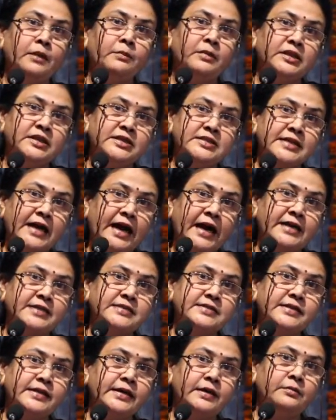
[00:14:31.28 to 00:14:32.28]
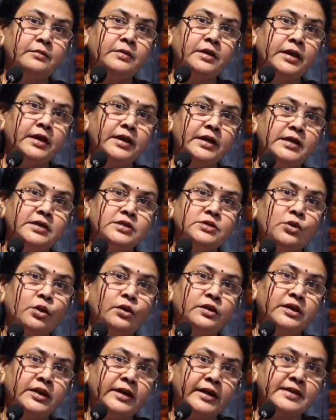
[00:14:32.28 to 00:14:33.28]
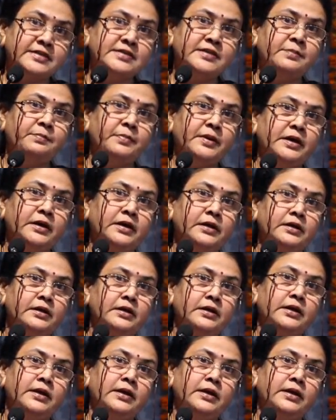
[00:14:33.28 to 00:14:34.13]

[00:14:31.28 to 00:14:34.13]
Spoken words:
But this RCM is on the recipient,